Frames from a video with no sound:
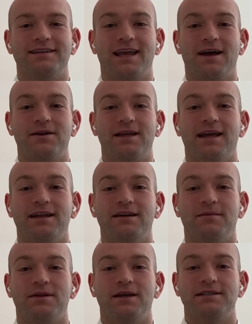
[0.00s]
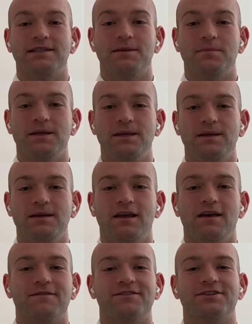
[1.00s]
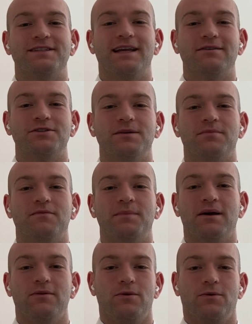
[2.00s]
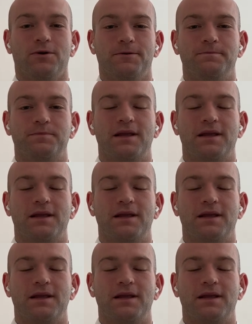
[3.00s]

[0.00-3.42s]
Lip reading: County NAACP versus Township of Mount Laurel.